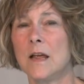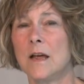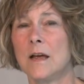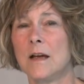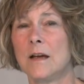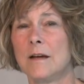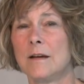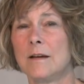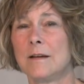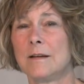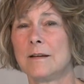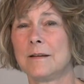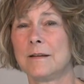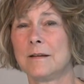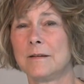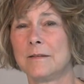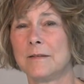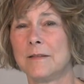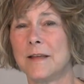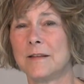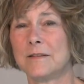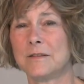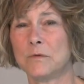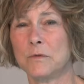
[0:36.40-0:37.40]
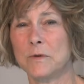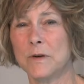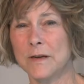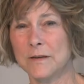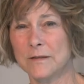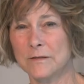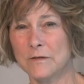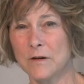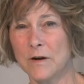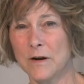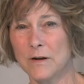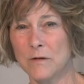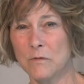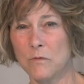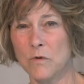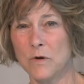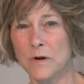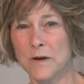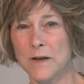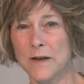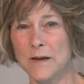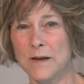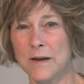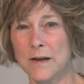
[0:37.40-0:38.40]
Uh, that's when I started
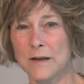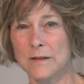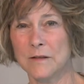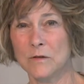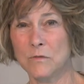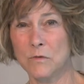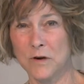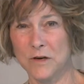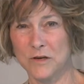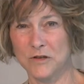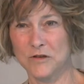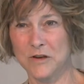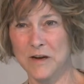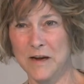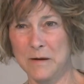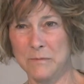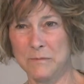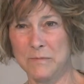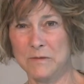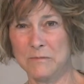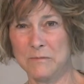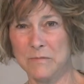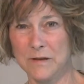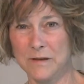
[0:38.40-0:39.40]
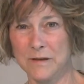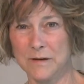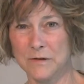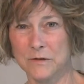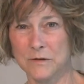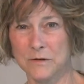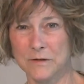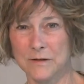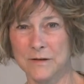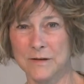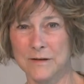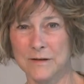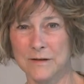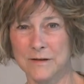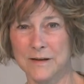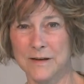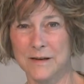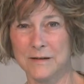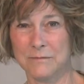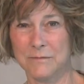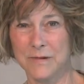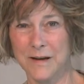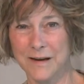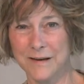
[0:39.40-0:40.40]
working at the workshop in political theory
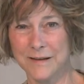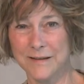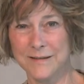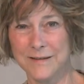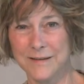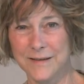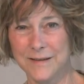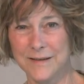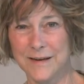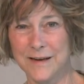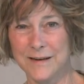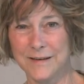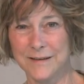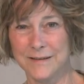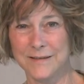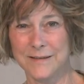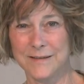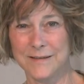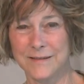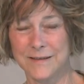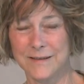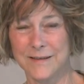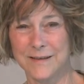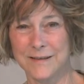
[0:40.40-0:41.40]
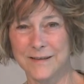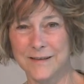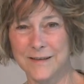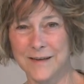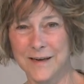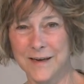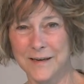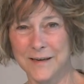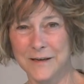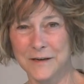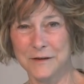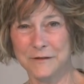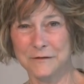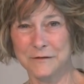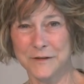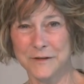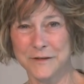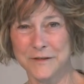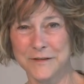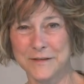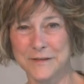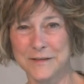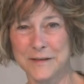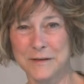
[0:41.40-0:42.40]
and policy analysis at Indiana
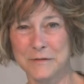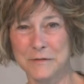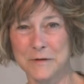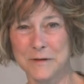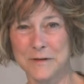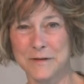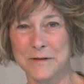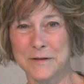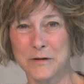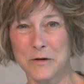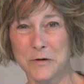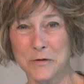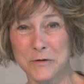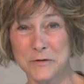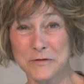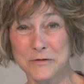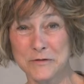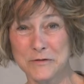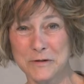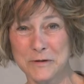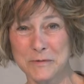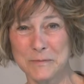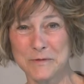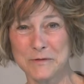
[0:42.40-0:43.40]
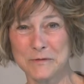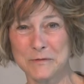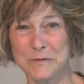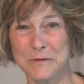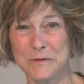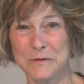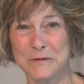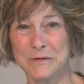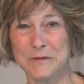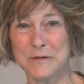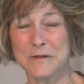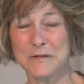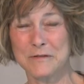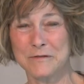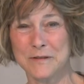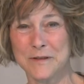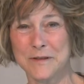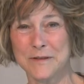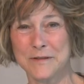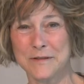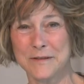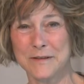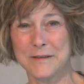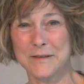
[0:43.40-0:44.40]
University with the Ostroms, with
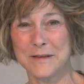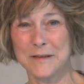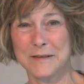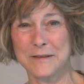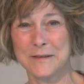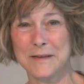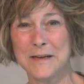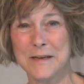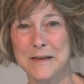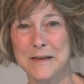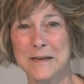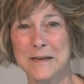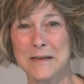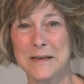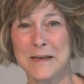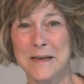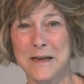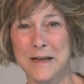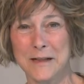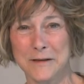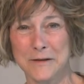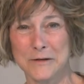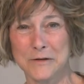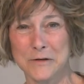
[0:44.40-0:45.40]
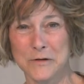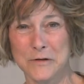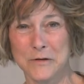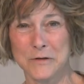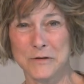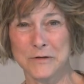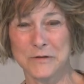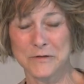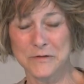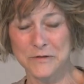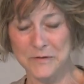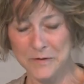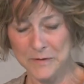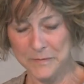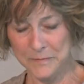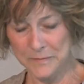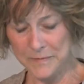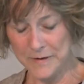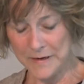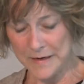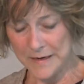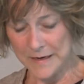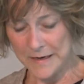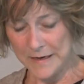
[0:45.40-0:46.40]
Vincent and Elinor Ostrom,
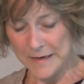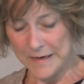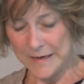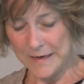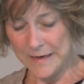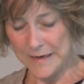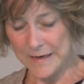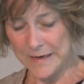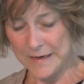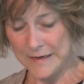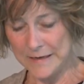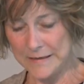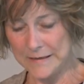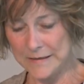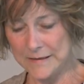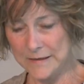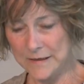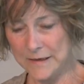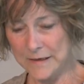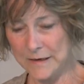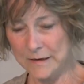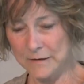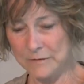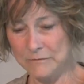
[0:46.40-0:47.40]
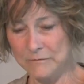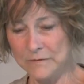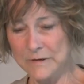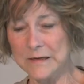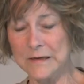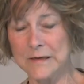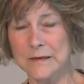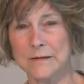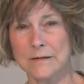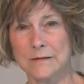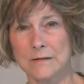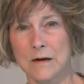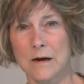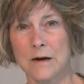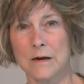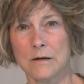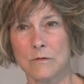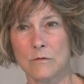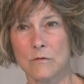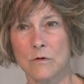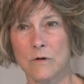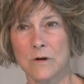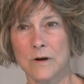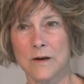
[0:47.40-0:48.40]
and uh, really started
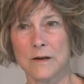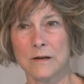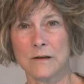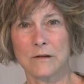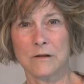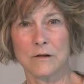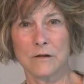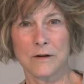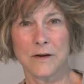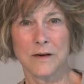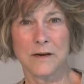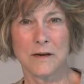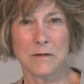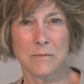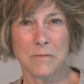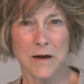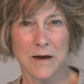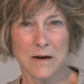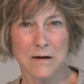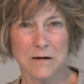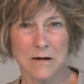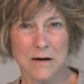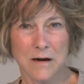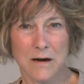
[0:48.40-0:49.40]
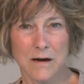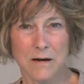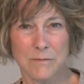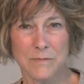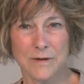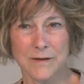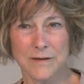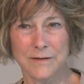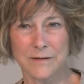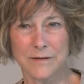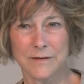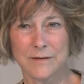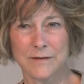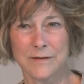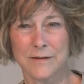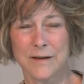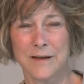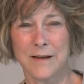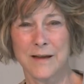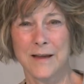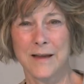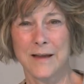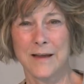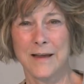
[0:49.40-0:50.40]
work learning about commons,
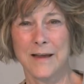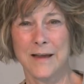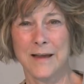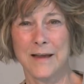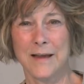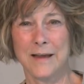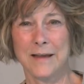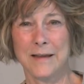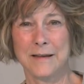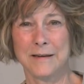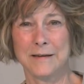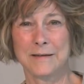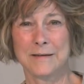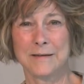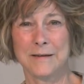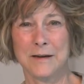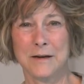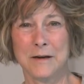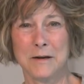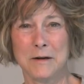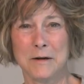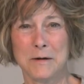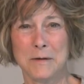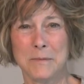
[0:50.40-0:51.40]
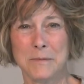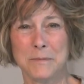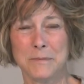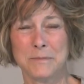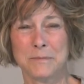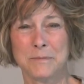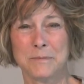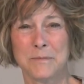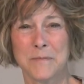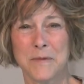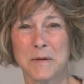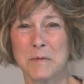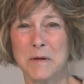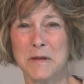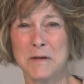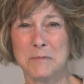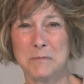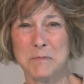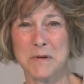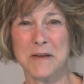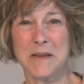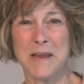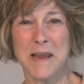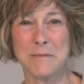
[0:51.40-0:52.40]
and um, it
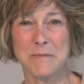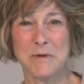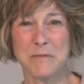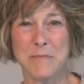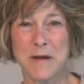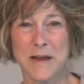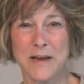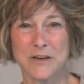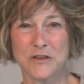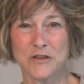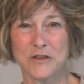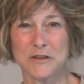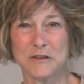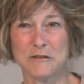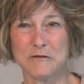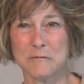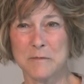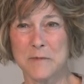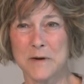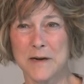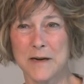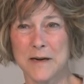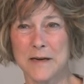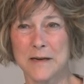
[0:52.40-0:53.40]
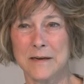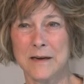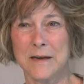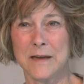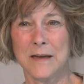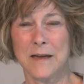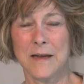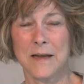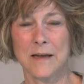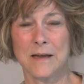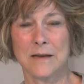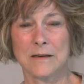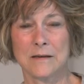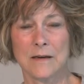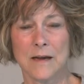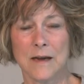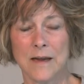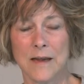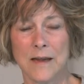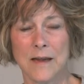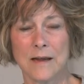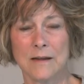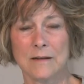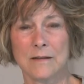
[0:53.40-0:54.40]
became a passion of mine. And I
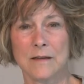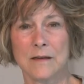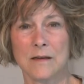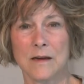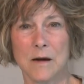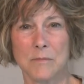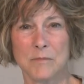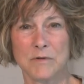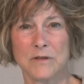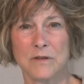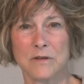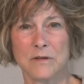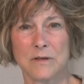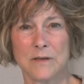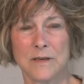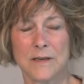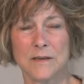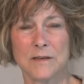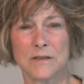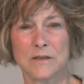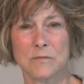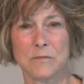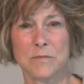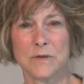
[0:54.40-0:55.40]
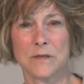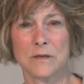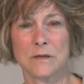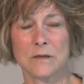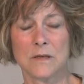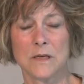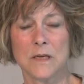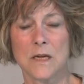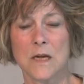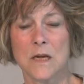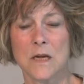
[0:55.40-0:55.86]
had the opportunity to build